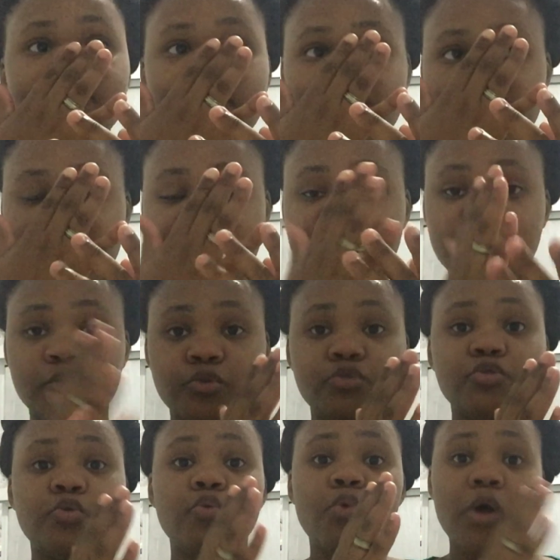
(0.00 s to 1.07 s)
Best use
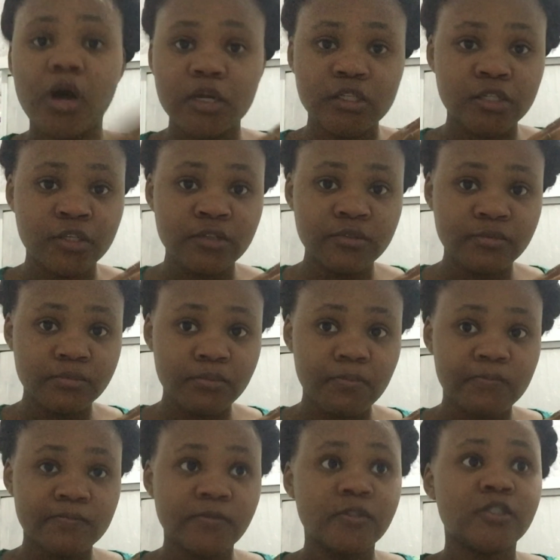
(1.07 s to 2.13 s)
with water
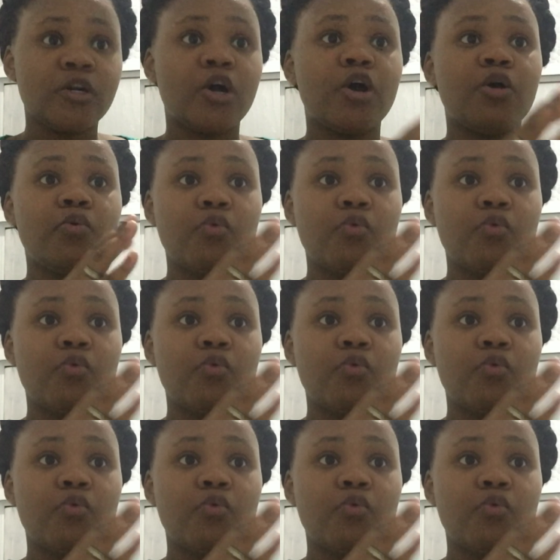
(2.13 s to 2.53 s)
or